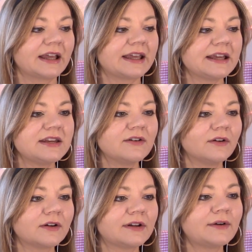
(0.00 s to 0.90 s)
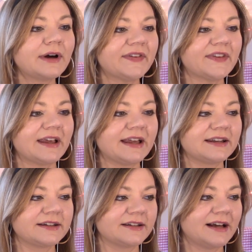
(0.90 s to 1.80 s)
Can you clue us
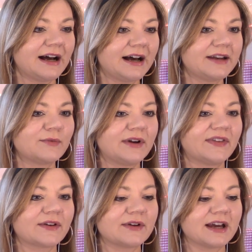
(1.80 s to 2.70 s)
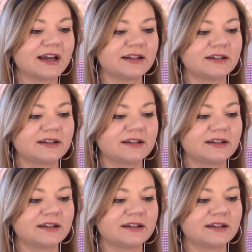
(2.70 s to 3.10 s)
in on what's going on?